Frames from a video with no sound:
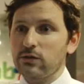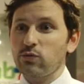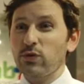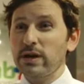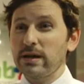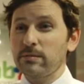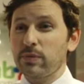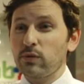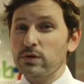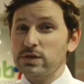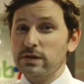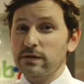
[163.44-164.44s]
It's really
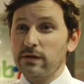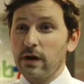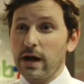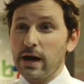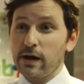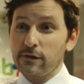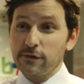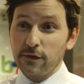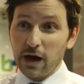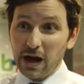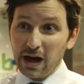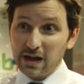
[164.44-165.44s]
important
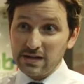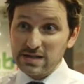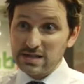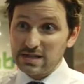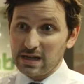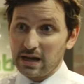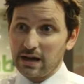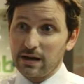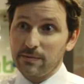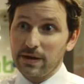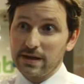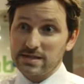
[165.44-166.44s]
for us
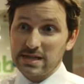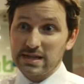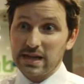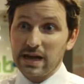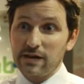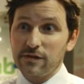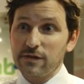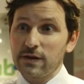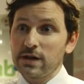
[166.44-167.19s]
as EDF